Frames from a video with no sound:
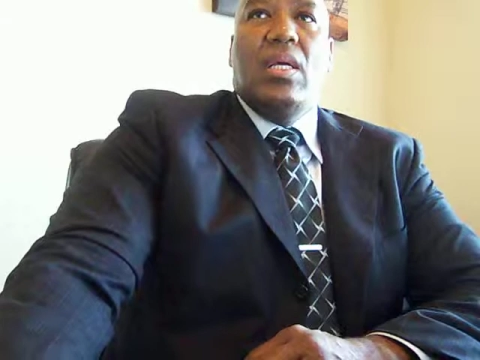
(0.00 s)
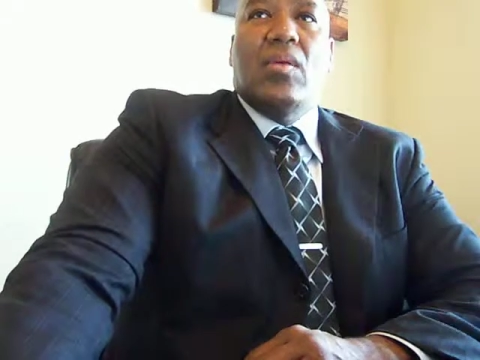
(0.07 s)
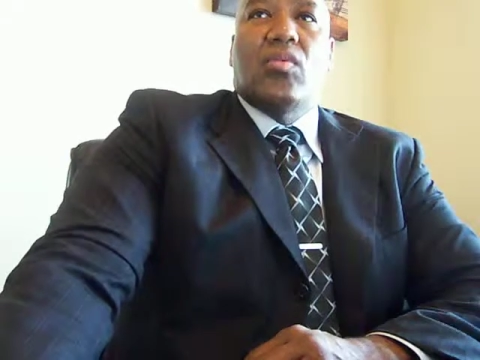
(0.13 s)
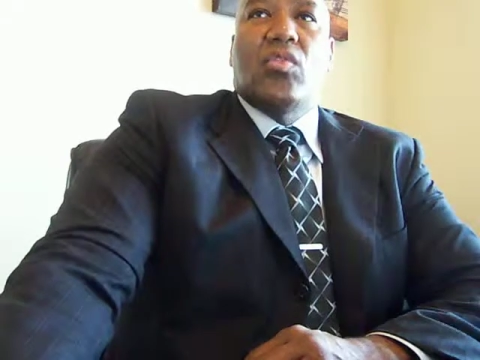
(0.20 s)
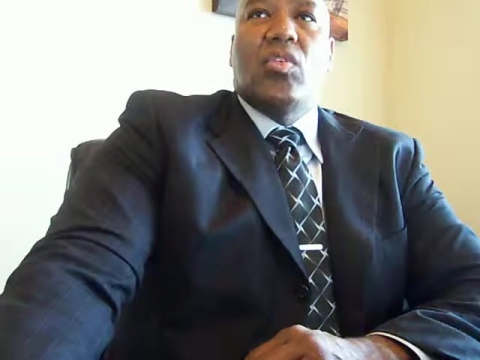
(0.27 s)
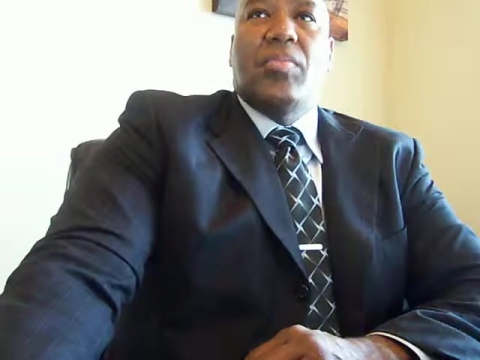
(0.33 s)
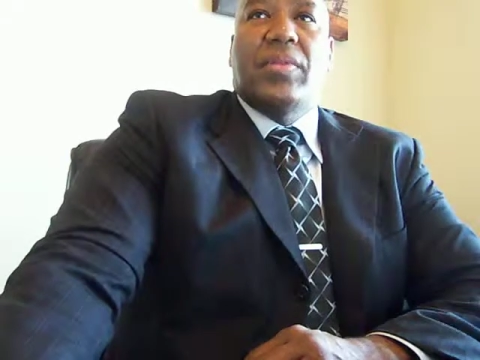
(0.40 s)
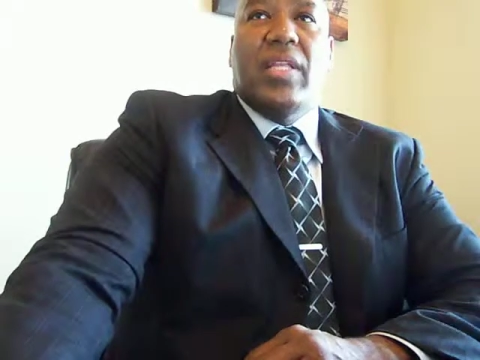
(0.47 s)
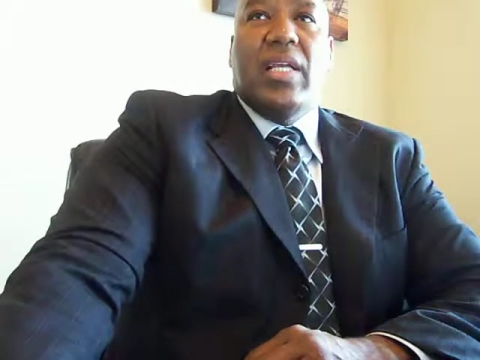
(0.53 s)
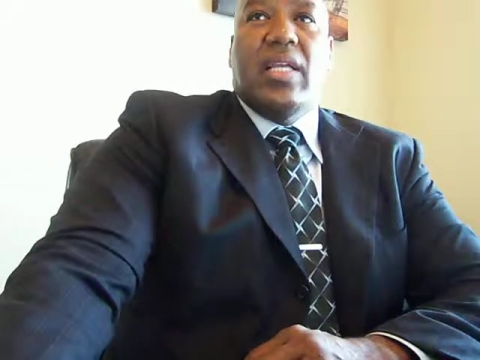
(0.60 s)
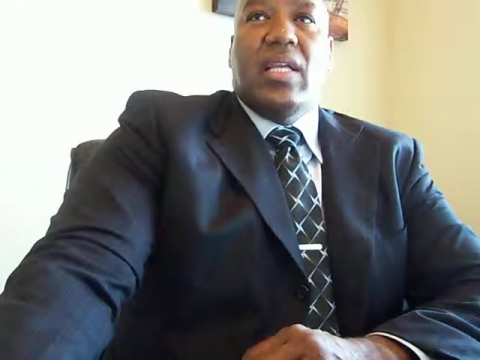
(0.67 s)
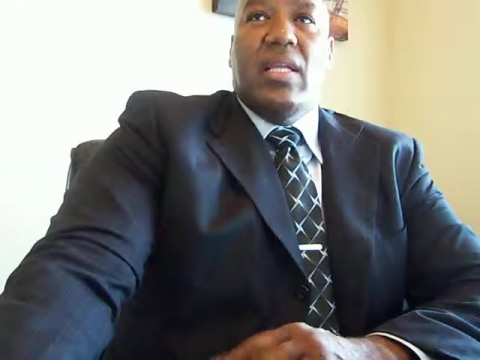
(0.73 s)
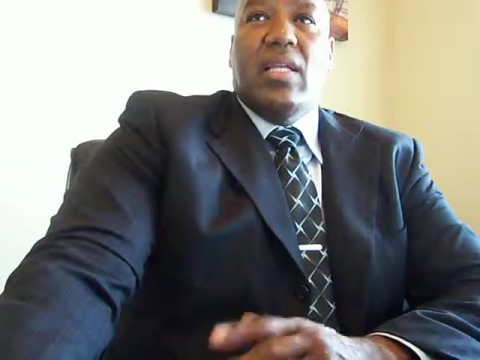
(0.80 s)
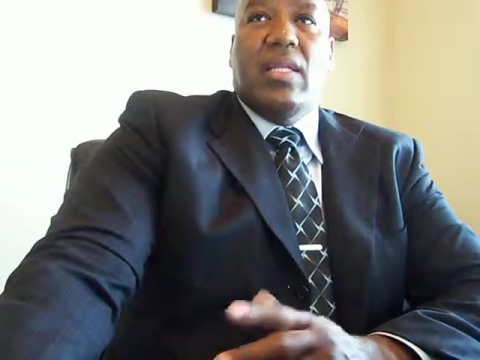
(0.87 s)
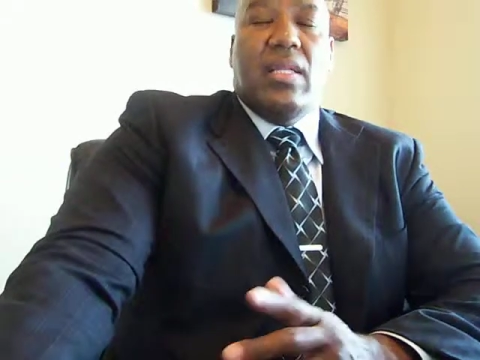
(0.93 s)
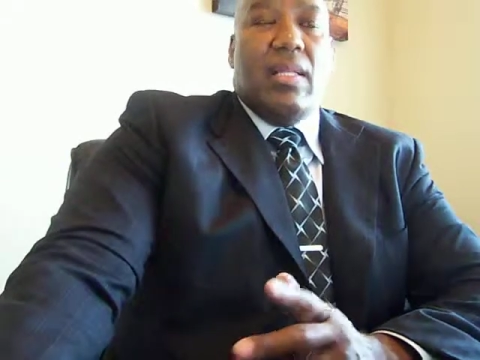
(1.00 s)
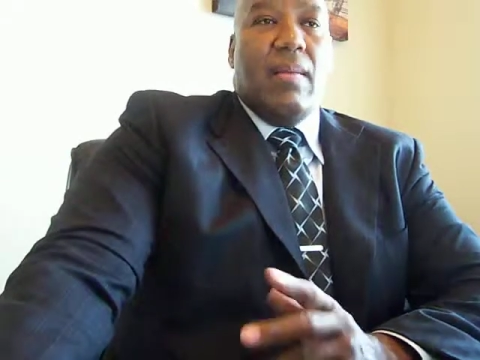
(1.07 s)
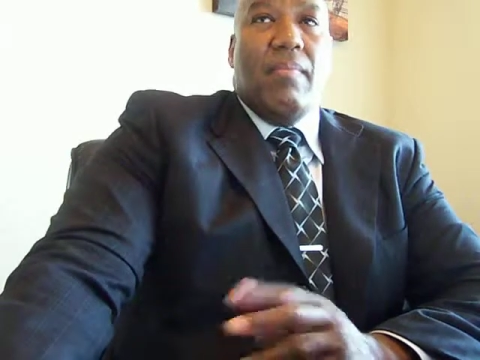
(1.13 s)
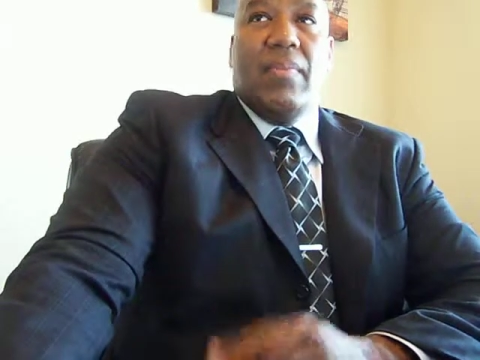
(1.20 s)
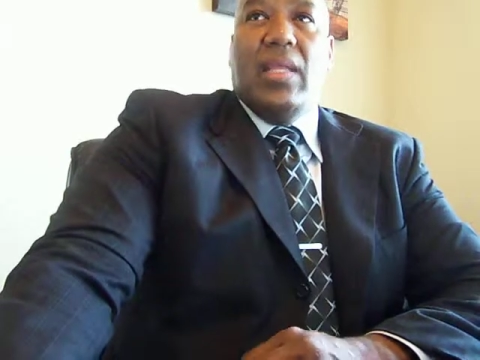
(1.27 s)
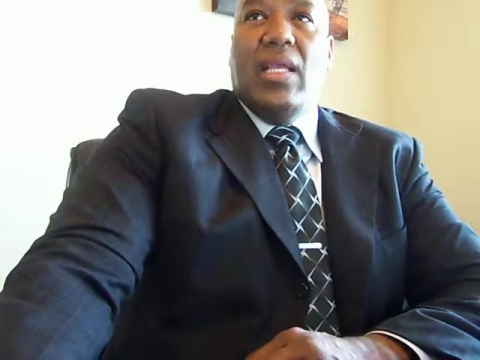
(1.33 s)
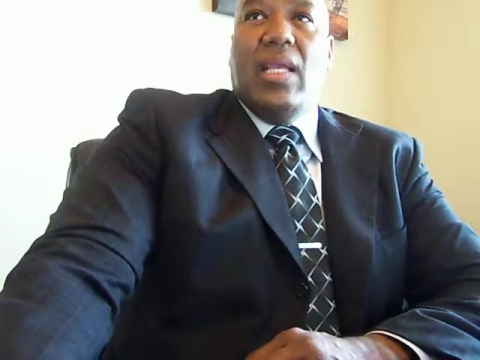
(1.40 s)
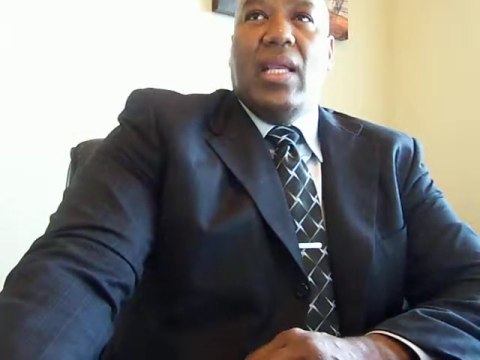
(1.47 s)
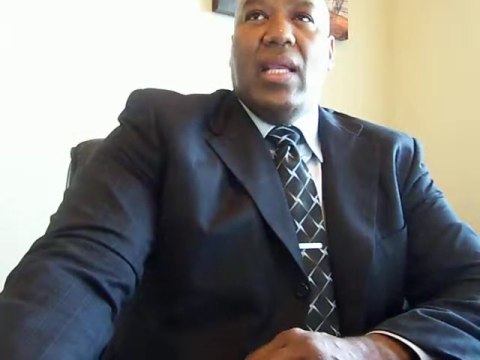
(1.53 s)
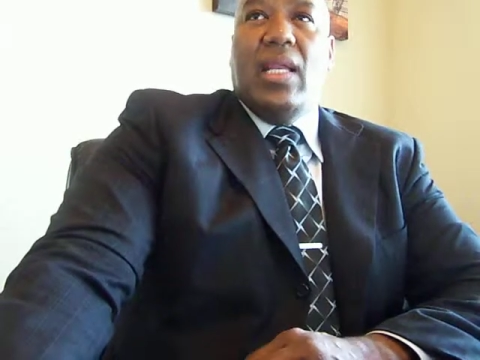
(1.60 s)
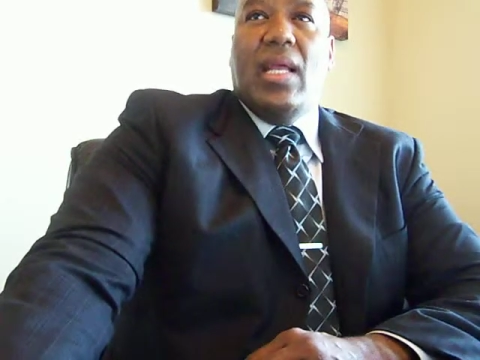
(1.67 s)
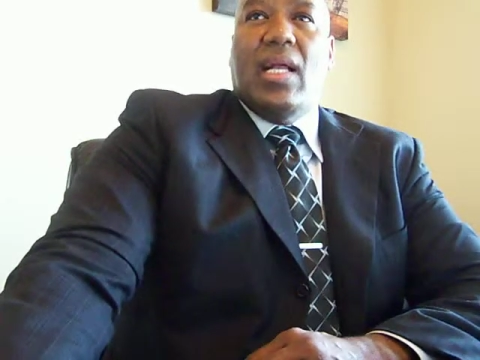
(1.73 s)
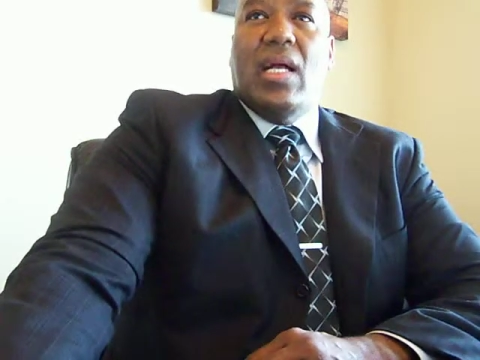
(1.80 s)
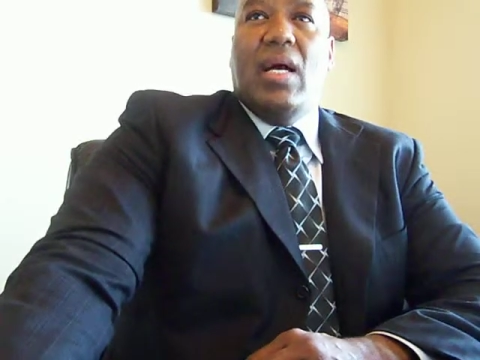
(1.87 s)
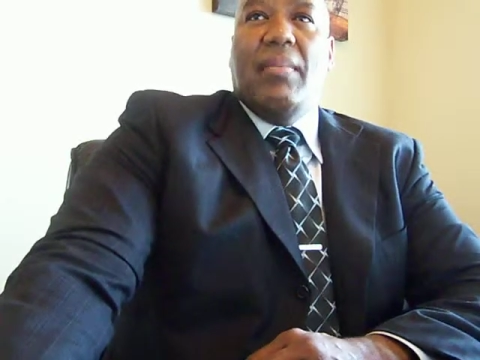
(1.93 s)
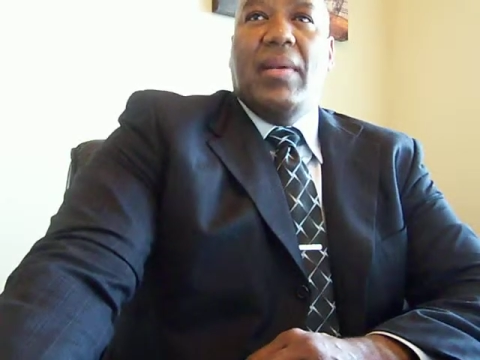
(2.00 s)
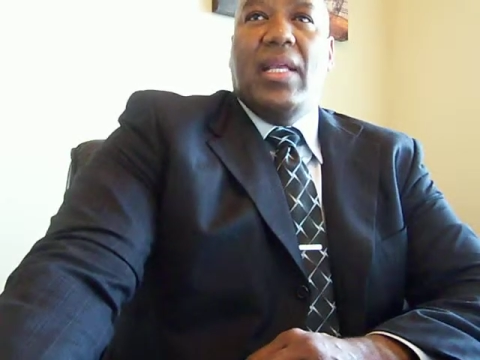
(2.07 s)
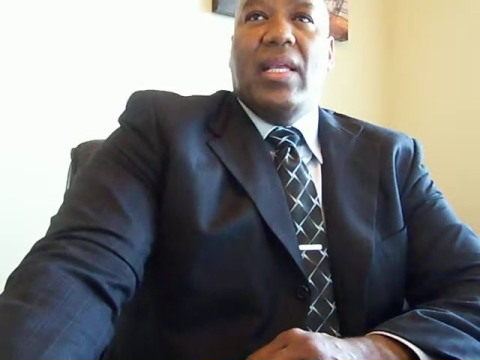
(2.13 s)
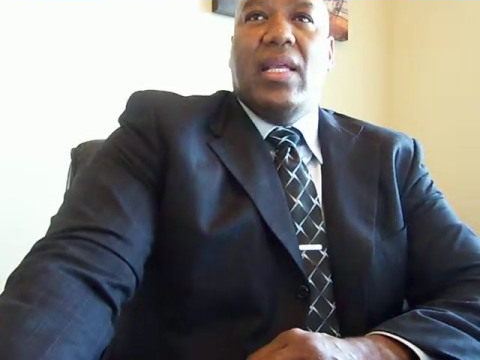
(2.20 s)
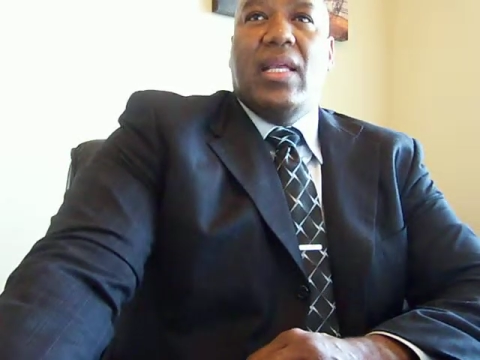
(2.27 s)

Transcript: Group thinking in a company